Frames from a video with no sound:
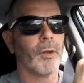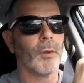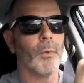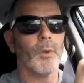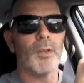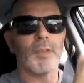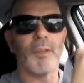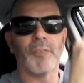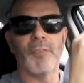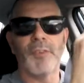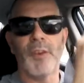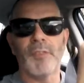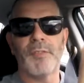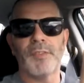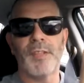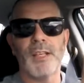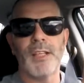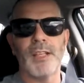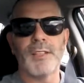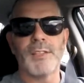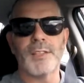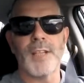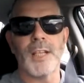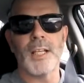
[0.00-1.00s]
went to
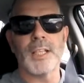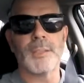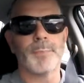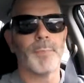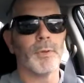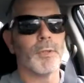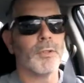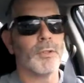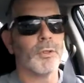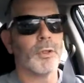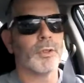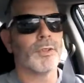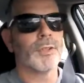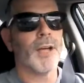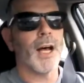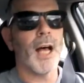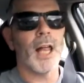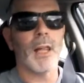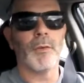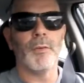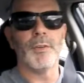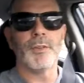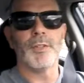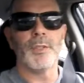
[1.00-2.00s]
15 cents, but your
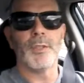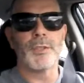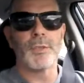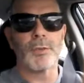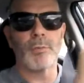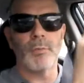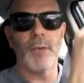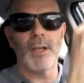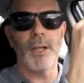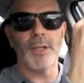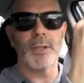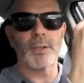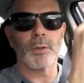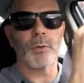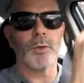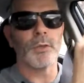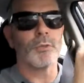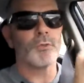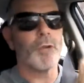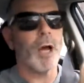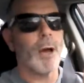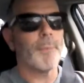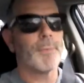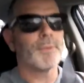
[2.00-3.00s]
tolerance is 3, so
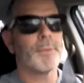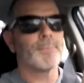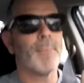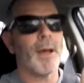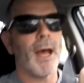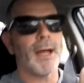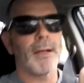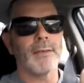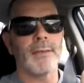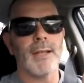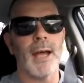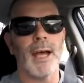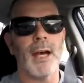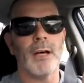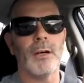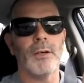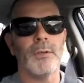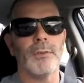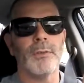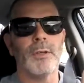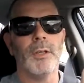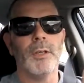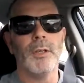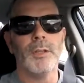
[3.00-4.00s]
it drops back
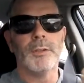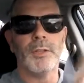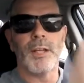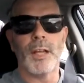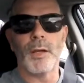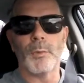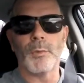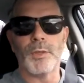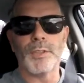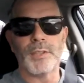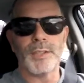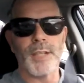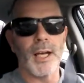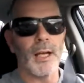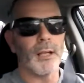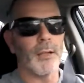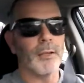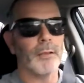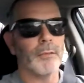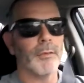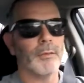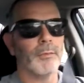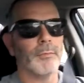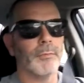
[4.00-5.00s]
down, then it would sell.
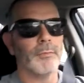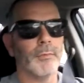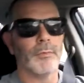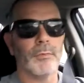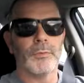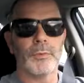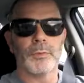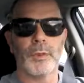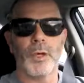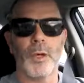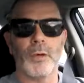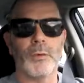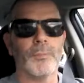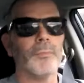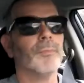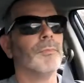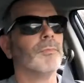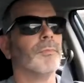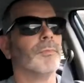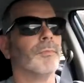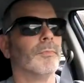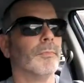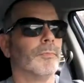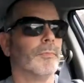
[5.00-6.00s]
So,
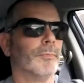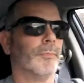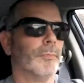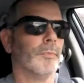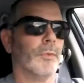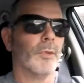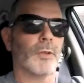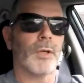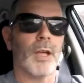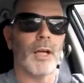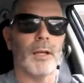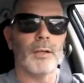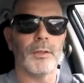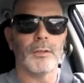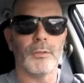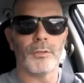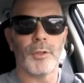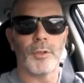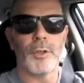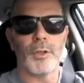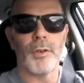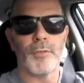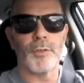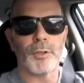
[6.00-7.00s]
okay,
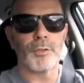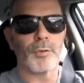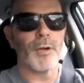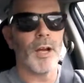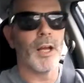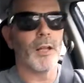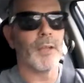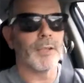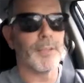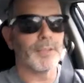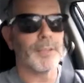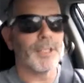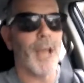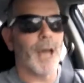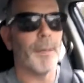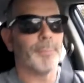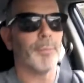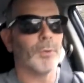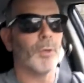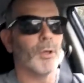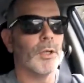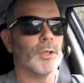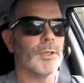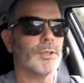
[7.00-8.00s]
so you have a trailing stop
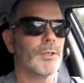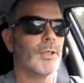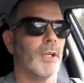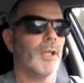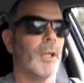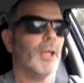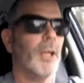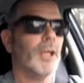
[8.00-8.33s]
loss.